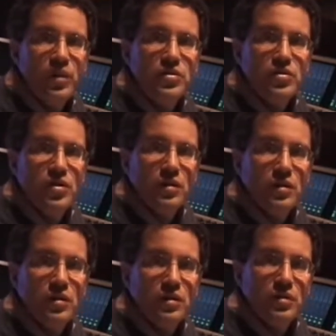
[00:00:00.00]
what this
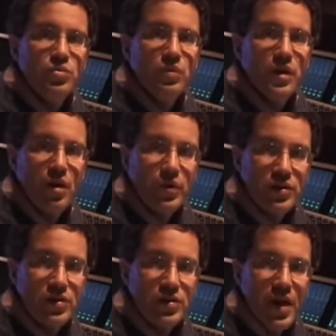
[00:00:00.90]
jingle is really
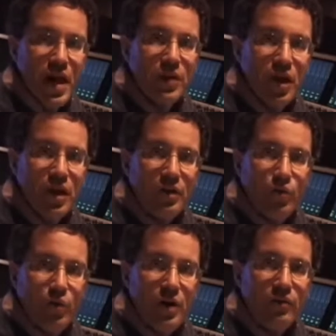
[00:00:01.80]
going to sound
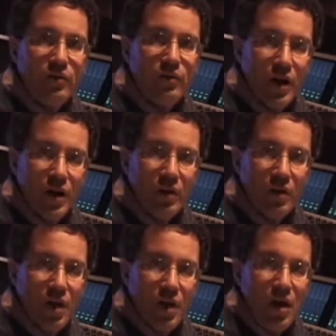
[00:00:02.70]
like forever and
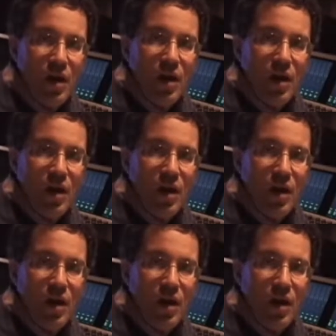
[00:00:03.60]
ever.